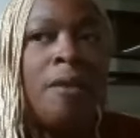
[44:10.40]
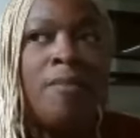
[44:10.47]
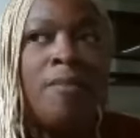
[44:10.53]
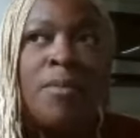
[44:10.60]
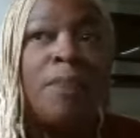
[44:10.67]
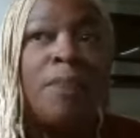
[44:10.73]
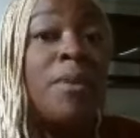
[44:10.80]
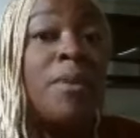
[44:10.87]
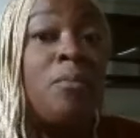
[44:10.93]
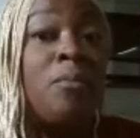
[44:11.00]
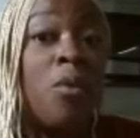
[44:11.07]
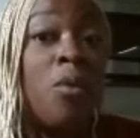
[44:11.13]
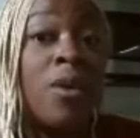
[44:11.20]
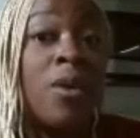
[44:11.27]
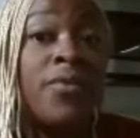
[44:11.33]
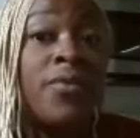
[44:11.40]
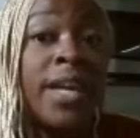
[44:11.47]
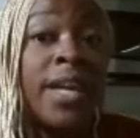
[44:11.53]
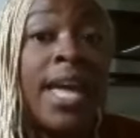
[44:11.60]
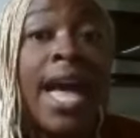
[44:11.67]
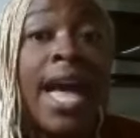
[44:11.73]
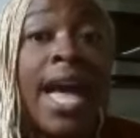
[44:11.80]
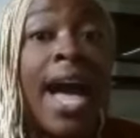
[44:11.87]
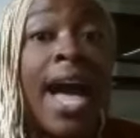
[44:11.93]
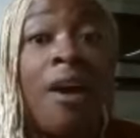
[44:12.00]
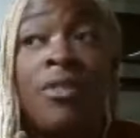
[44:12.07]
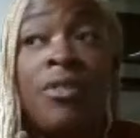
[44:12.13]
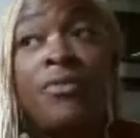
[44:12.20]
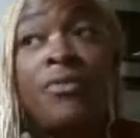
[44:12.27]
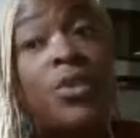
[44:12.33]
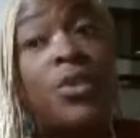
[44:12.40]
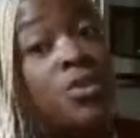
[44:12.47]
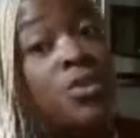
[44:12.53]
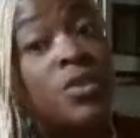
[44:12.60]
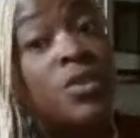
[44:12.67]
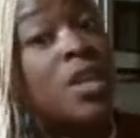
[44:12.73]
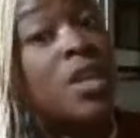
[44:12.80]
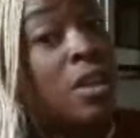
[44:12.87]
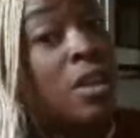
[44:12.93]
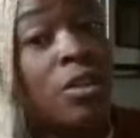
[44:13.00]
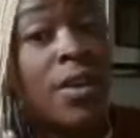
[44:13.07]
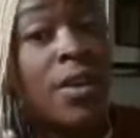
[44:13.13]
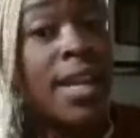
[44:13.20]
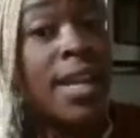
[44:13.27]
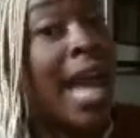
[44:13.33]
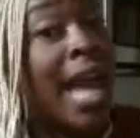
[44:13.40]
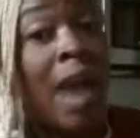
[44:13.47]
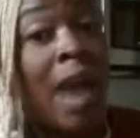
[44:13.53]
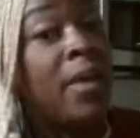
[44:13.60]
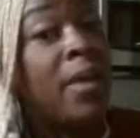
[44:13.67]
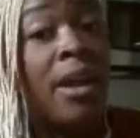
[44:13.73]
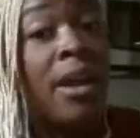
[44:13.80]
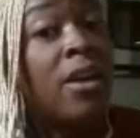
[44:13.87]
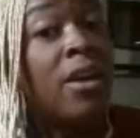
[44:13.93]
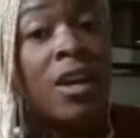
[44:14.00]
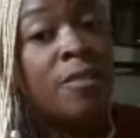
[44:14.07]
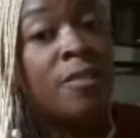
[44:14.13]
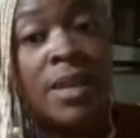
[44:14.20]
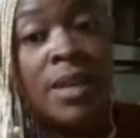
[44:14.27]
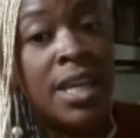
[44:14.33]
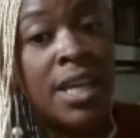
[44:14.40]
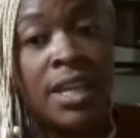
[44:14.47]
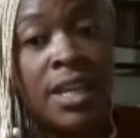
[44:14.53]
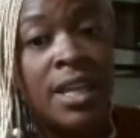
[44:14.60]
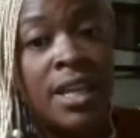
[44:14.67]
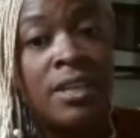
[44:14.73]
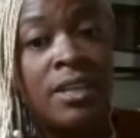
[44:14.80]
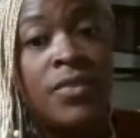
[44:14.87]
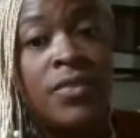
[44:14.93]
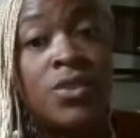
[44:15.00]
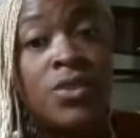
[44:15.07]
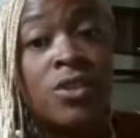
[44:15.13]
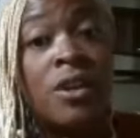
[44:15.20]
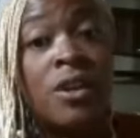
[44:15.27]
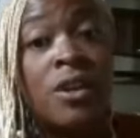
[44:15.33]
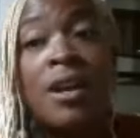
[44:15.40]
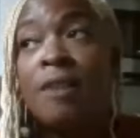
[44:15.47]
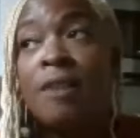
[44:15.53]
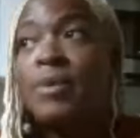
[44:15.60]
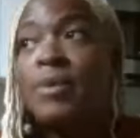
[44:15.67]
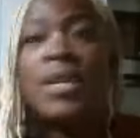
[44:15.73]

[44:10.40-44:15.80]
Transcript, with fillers: maybe a bit more of like how the future is going to look and how we are going to be eating in the future mm-hmm.